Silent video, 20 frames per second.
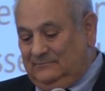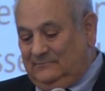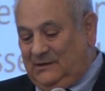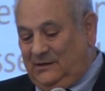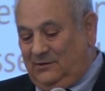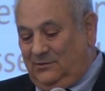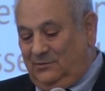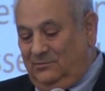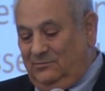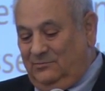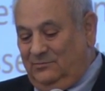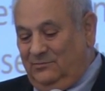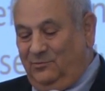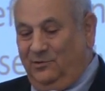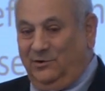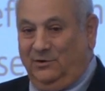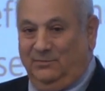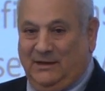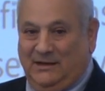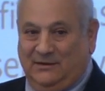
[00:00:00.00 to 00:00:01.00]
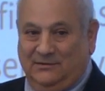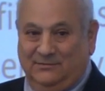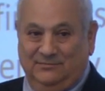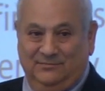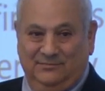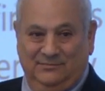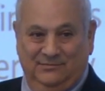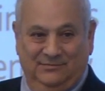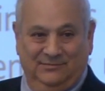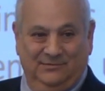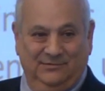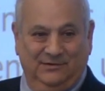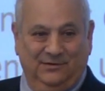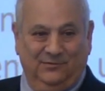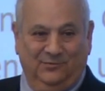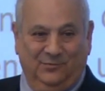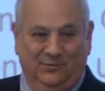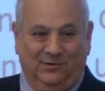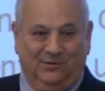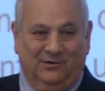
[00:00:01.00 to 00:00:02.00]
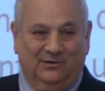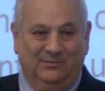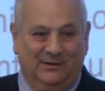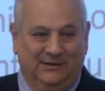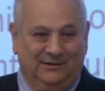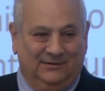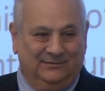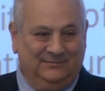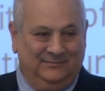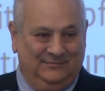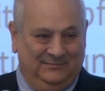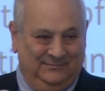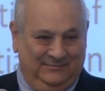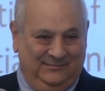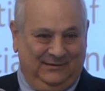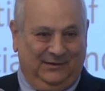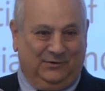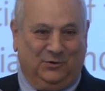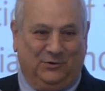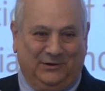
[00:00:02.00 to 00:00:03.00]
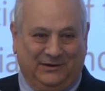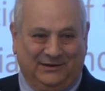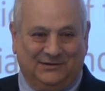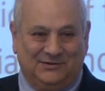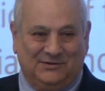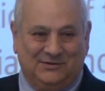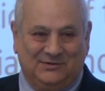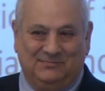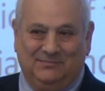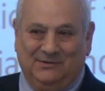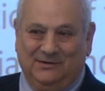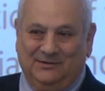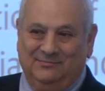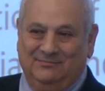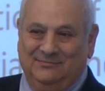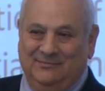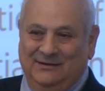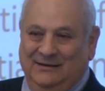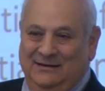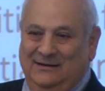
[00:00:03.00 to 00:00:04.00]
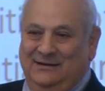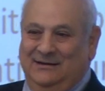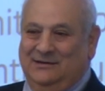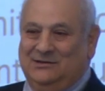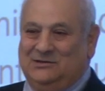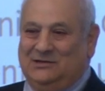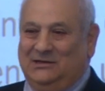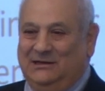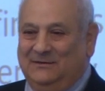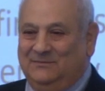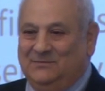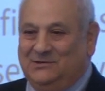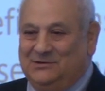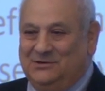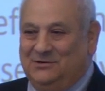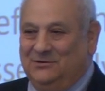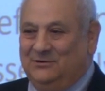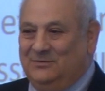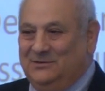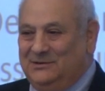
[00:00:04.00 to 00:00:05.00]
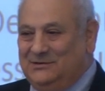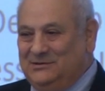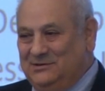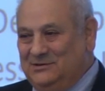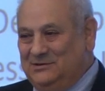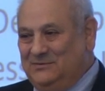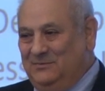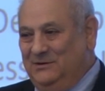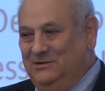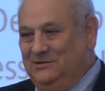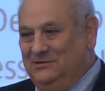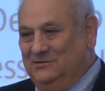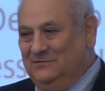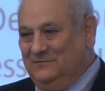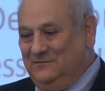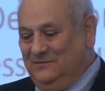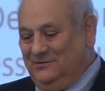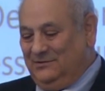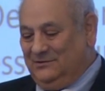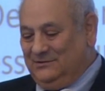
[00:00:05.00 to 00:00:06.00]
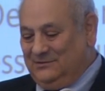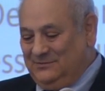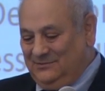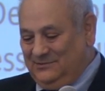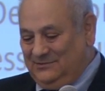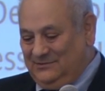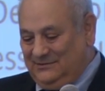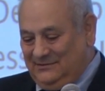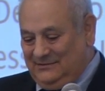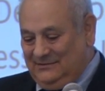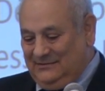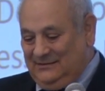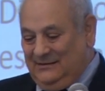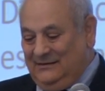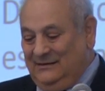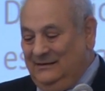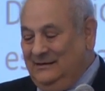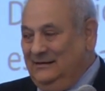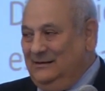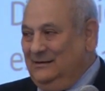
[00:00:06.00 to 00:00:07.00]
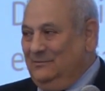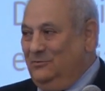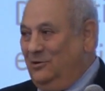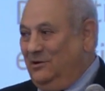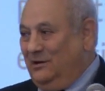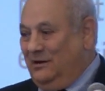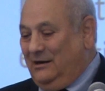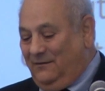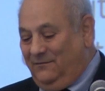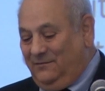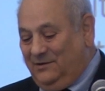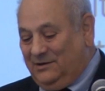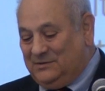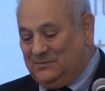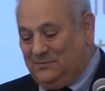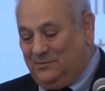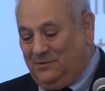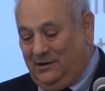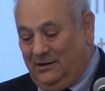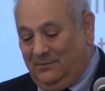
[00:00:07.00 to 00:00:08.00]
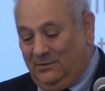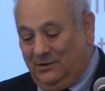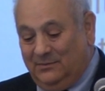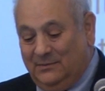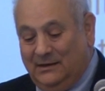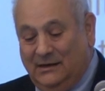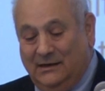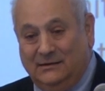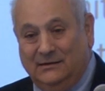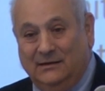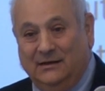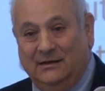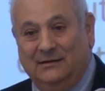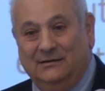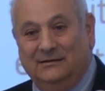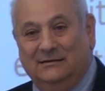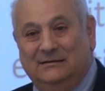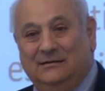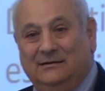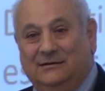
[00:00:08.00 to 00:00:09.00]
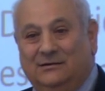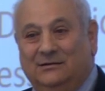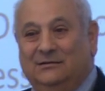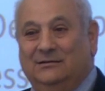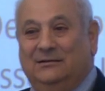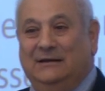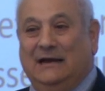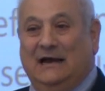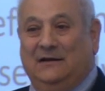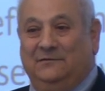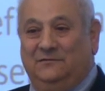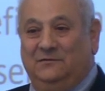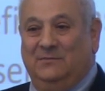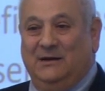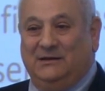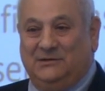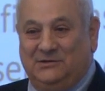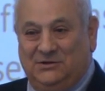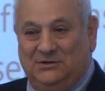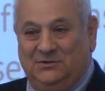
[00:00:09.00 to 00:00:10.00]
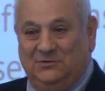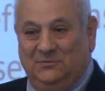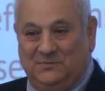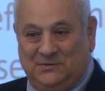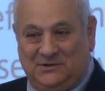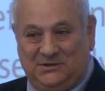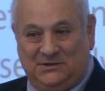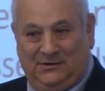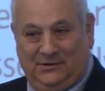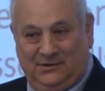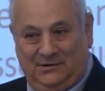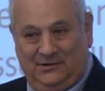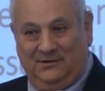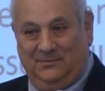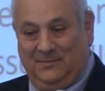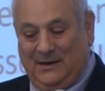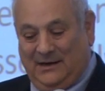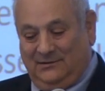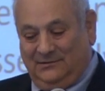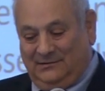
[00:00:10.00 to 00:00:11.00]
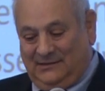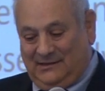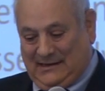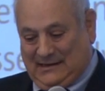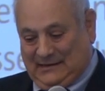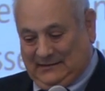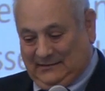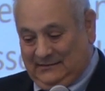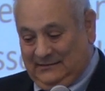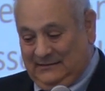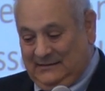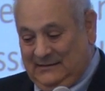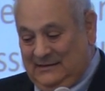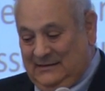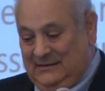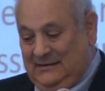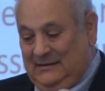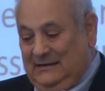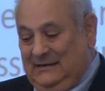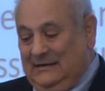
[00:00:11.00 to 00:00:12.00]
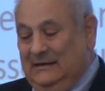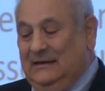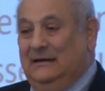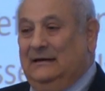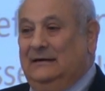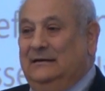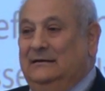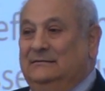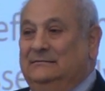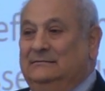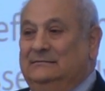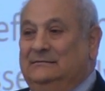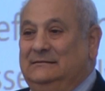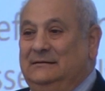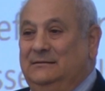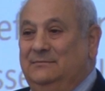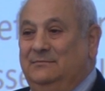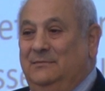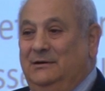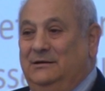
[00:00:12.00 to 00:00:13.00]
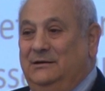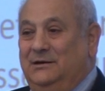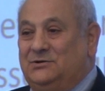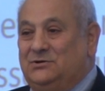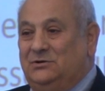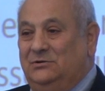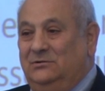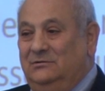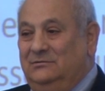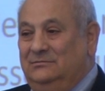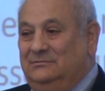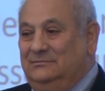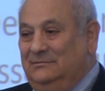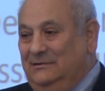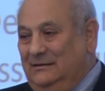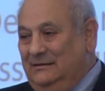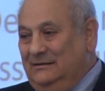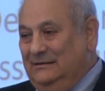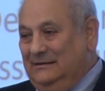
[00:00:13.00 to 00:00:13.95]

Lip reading: you know, real men didn't worry about annoyance, but sleep disturbance and speech interference was a more obvious problem. And then there, the alphabet soup started about then. The initial